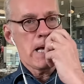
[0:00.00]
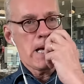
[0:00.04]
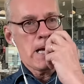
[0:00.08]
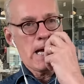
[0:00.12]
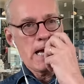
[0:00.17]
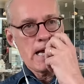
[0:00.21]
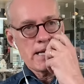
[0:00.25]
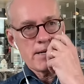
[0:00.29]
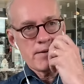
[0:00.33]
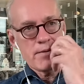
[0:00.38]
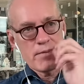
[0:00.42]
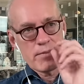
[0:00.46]

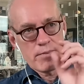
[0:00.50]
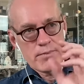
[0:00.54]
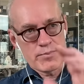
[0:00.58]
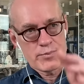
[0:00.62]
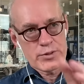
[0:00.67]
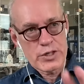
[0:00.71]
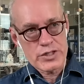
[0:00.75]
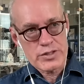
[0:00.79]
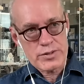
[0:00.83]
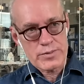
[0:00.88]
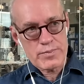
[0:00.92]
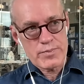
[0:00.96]
And
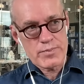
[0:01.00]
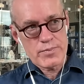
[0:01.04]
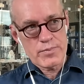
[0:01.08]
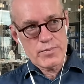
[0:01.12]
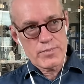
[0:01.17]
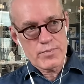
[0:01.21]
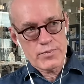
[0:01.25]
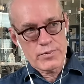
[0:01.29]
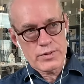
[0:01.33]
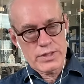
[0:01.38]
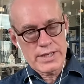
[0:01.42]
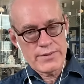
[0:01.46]
just
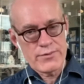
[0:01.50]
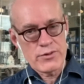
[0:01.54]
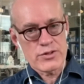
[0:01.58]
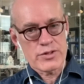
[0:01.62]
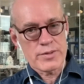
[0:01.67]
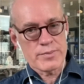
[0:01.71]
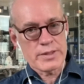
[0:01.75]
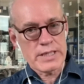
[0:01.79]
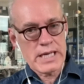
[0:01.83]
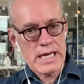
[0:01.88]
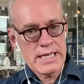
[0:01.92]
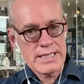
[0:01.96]
give you
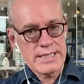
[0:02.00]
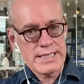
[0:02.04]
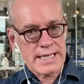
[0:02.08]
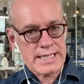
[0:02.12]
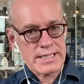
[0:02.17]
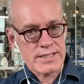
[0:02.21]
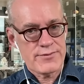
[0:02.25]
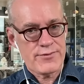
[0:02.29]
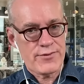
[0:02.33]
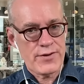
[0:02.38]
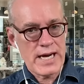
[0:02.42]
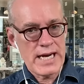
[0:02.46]
some
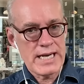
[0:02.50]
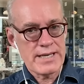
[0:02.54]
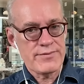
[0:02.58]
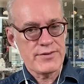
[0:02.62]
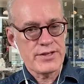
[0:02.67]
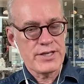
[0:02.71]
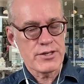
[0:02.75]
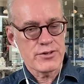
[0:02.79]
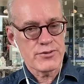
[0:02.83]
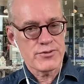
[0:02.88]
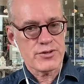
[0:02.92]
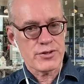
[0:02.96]
context, five
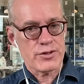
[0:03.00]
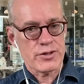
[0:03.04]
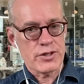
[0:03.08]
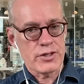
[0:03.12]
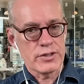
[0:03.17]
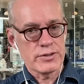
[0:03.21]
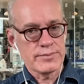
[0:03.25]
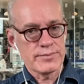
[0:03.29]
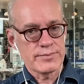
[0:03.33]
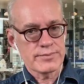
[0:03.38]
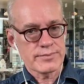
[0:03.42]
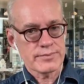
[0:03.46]
years
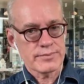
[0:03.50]
ago,